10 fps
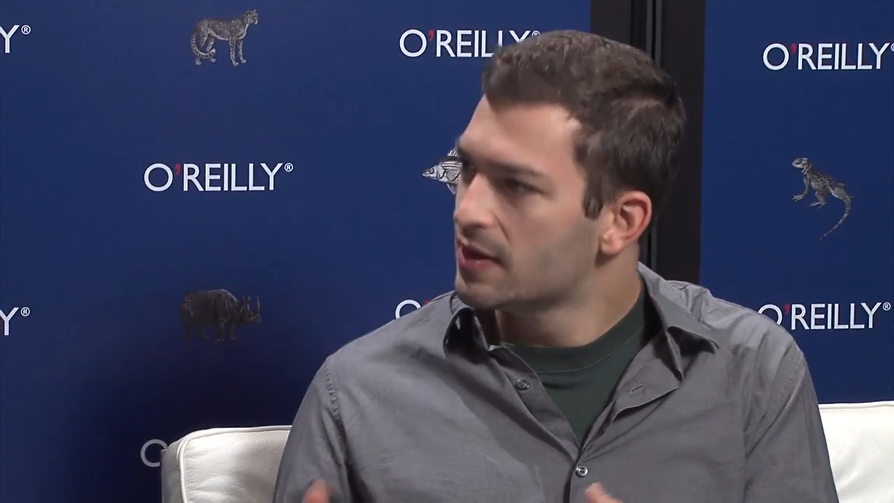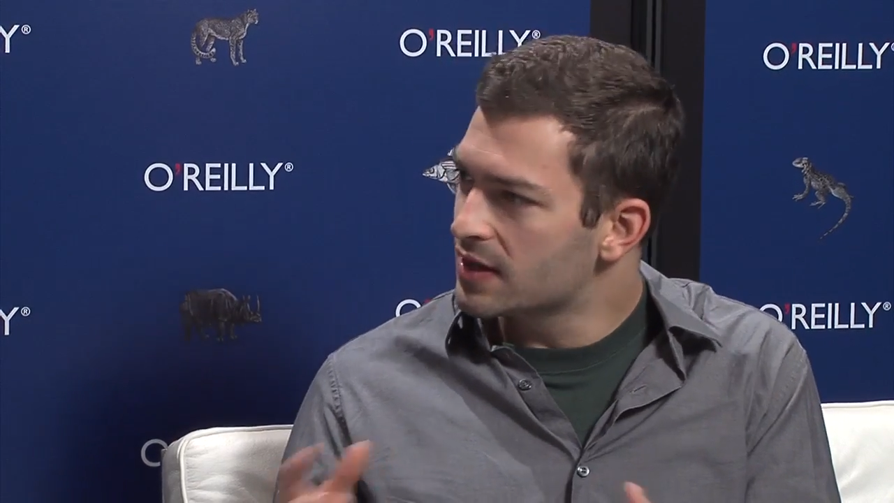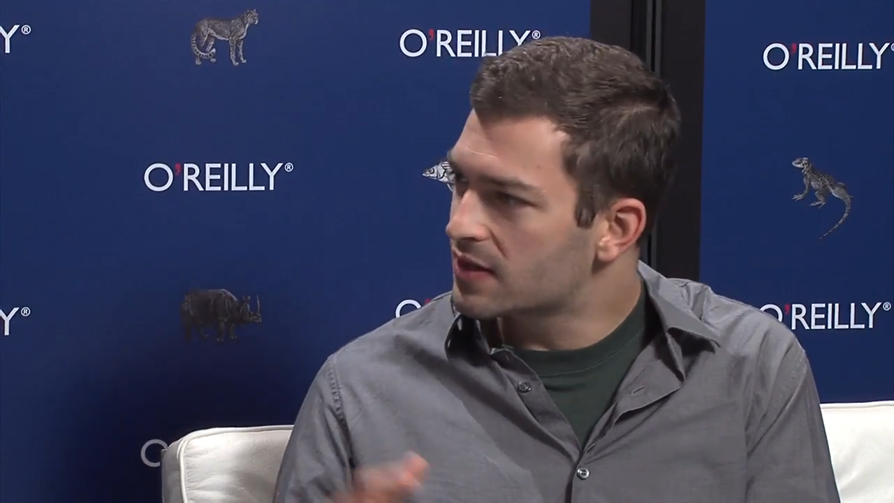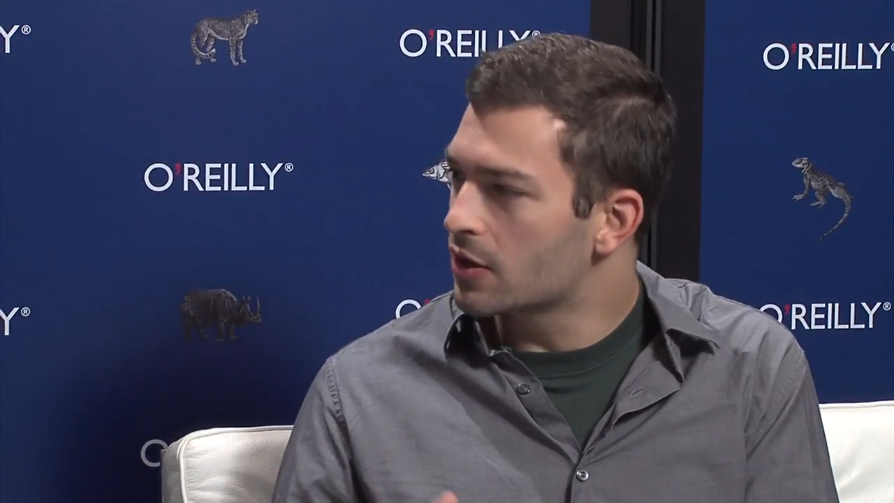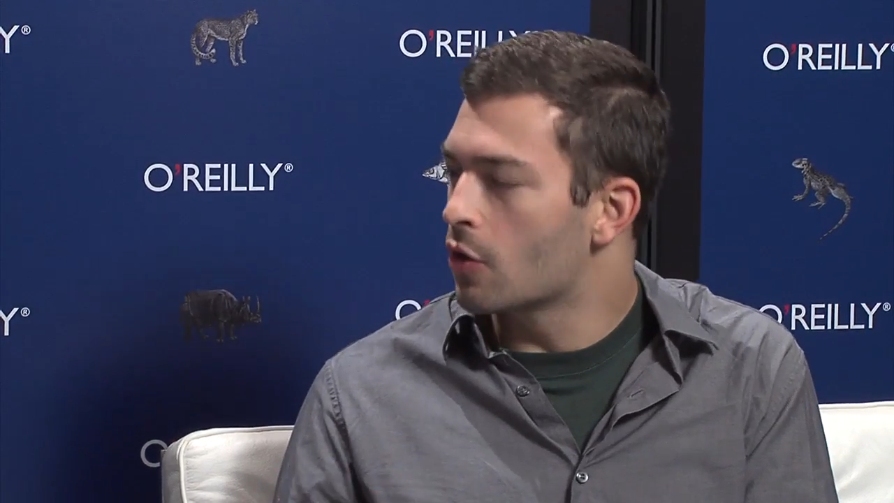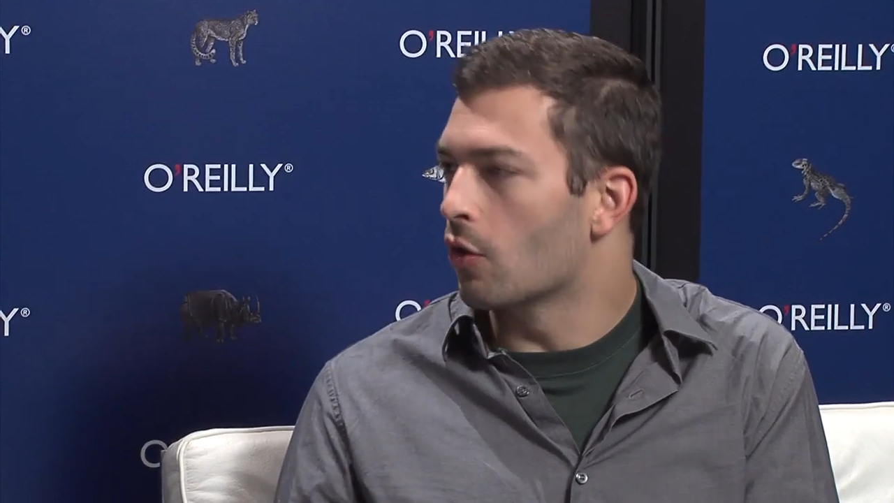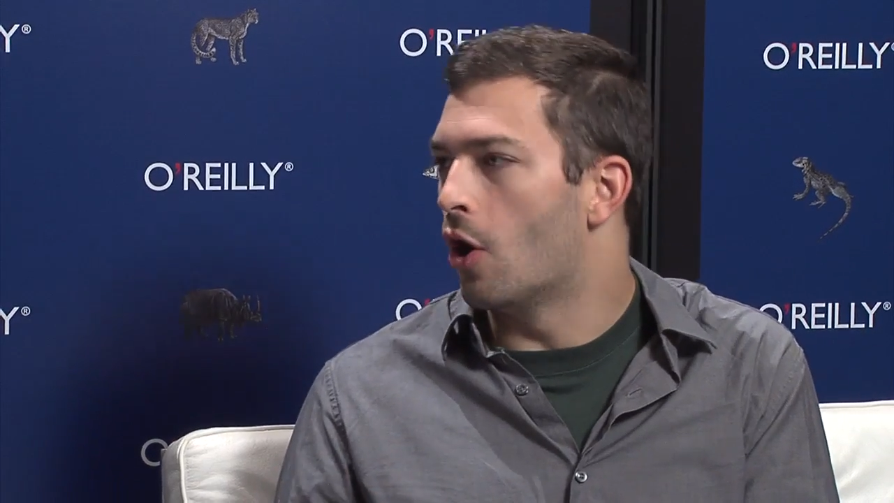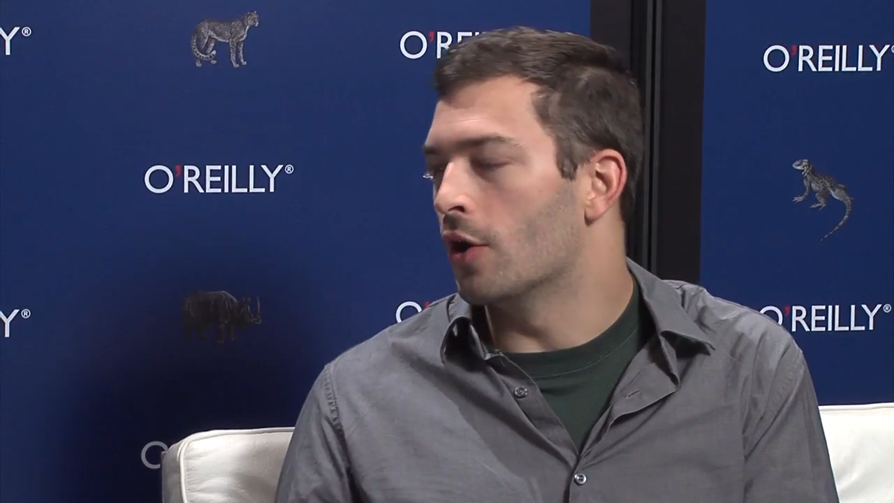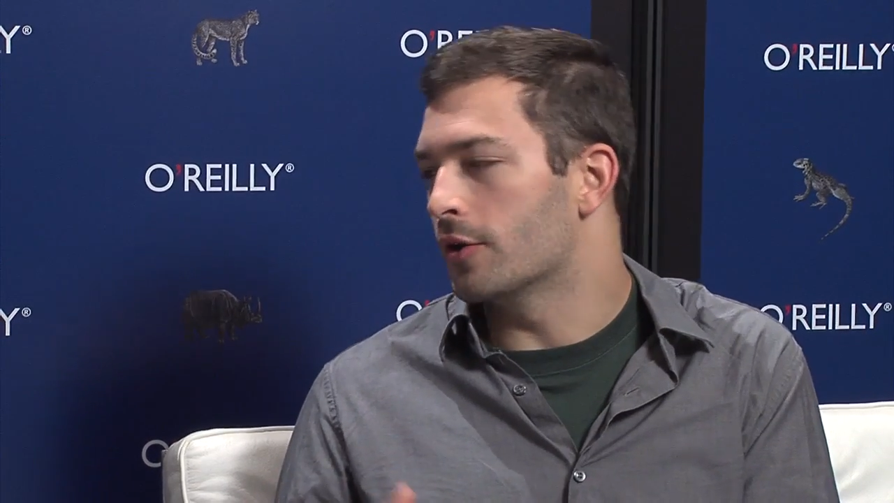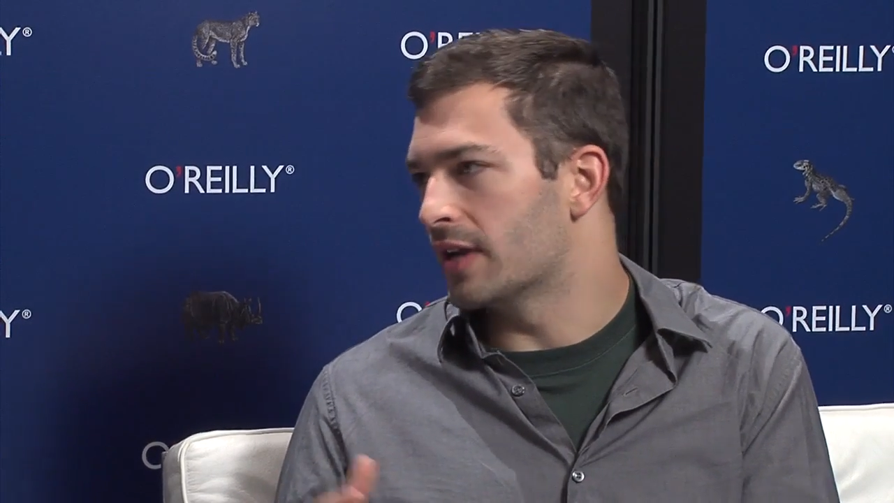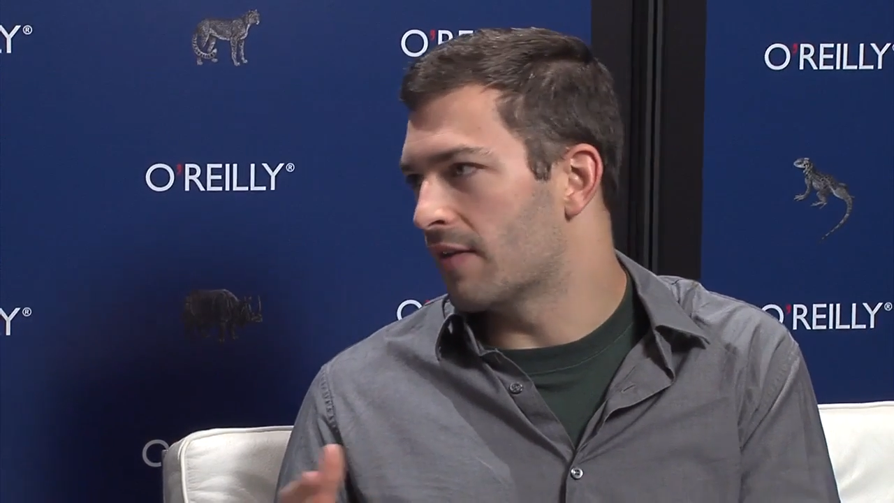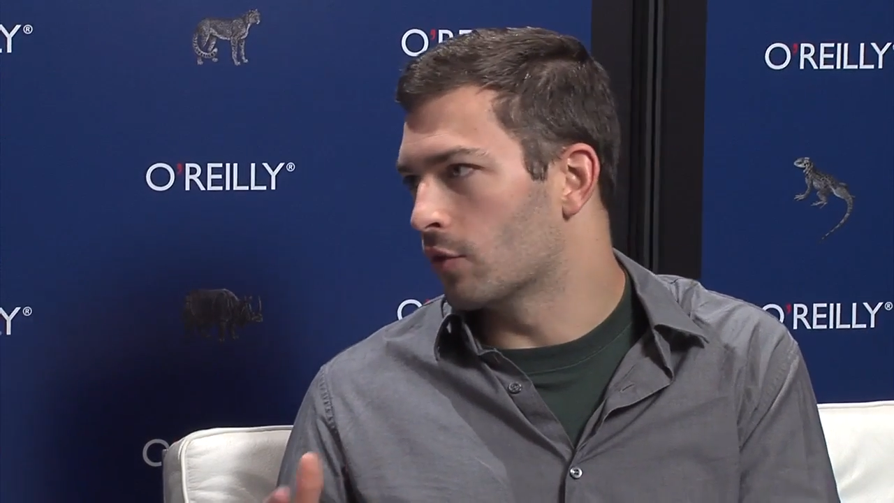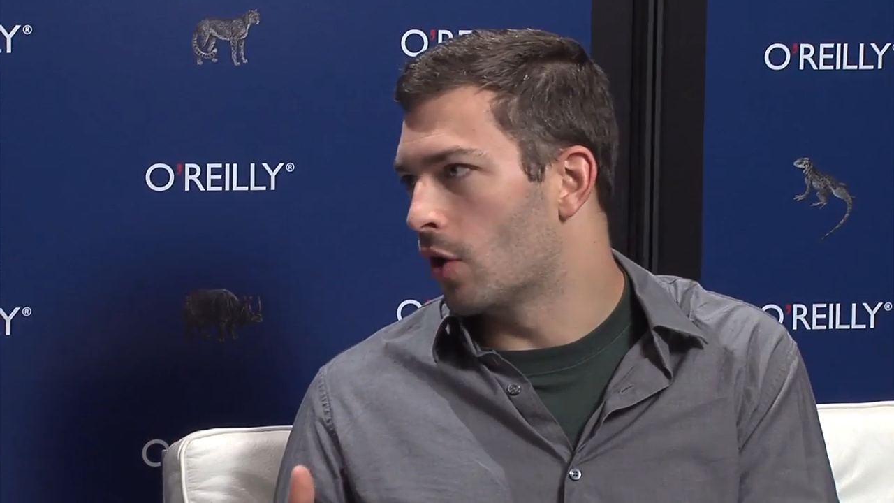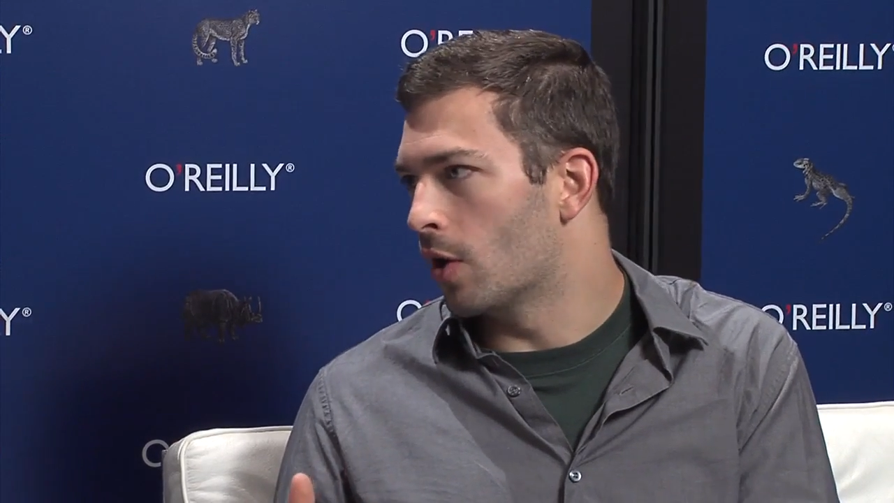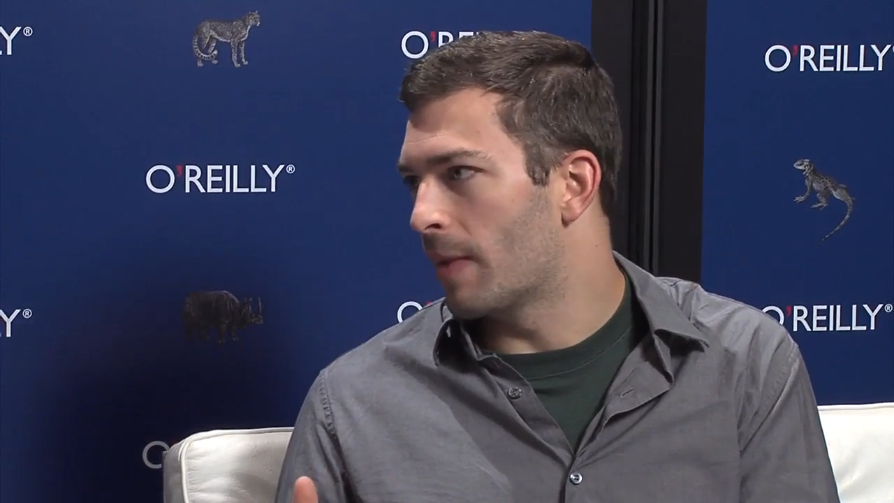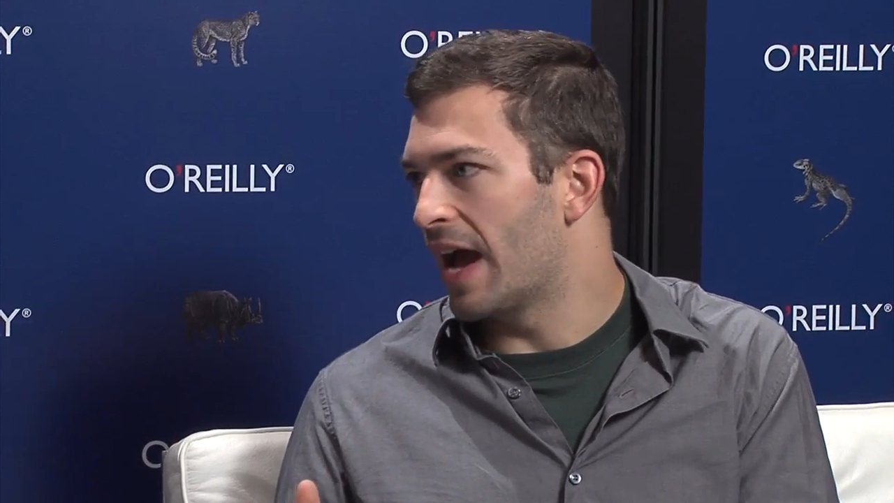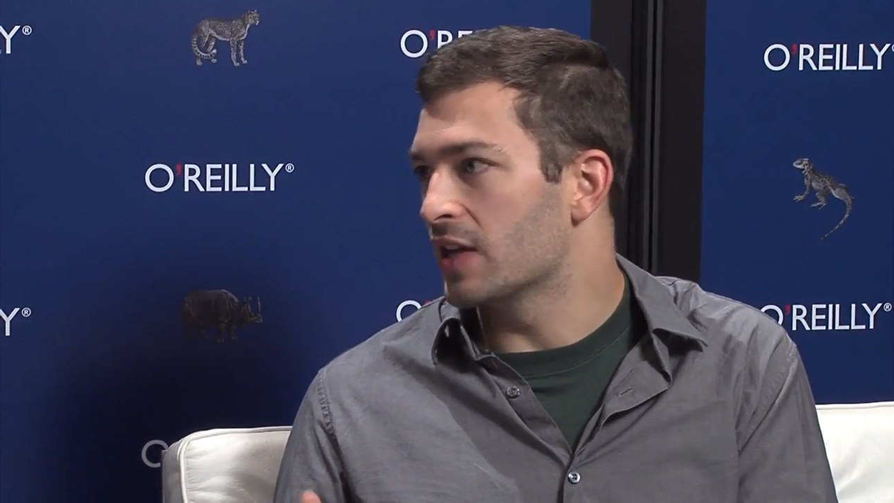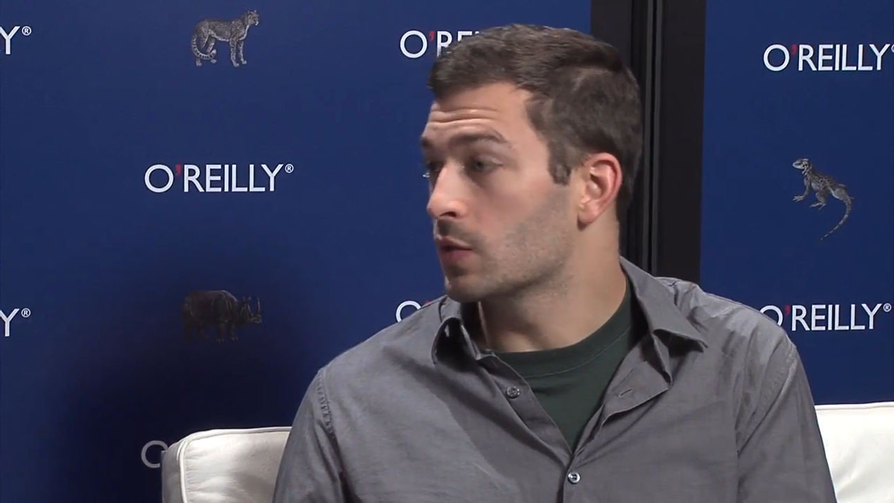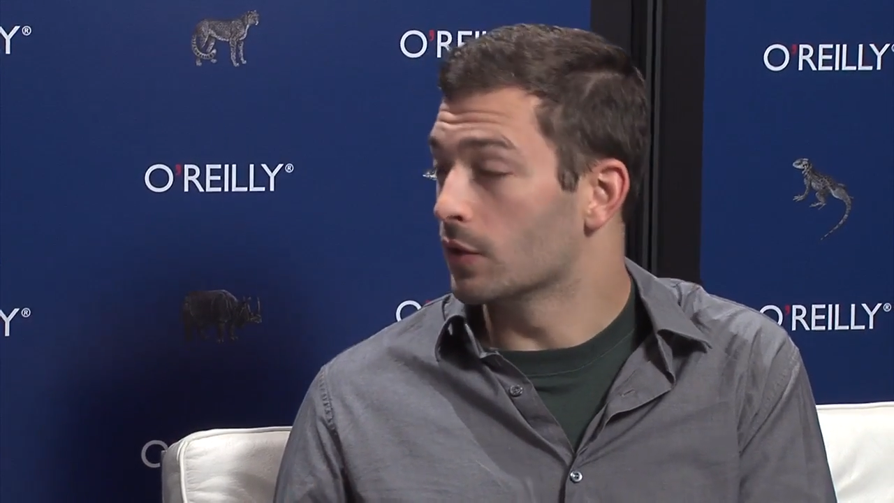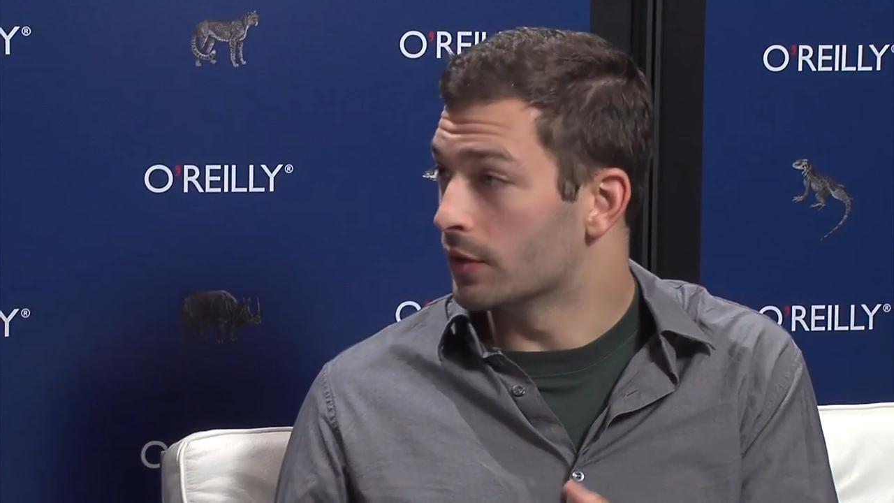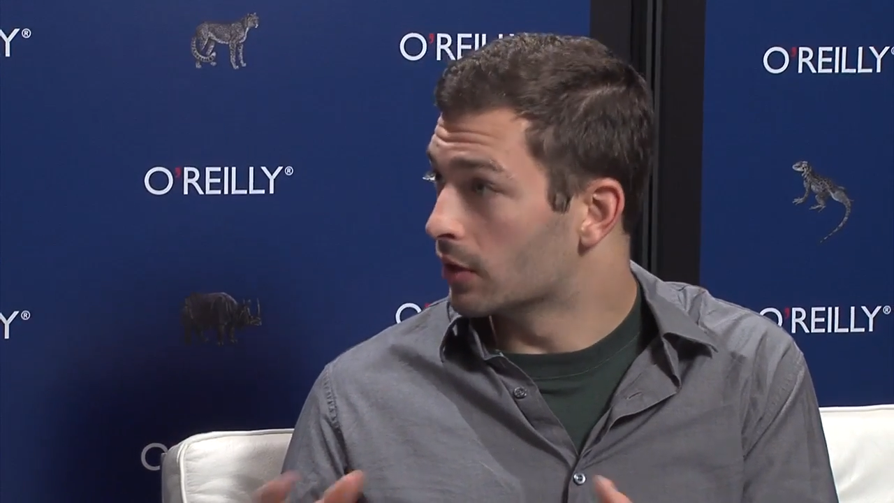Things can go wrong. You can have the wrong password.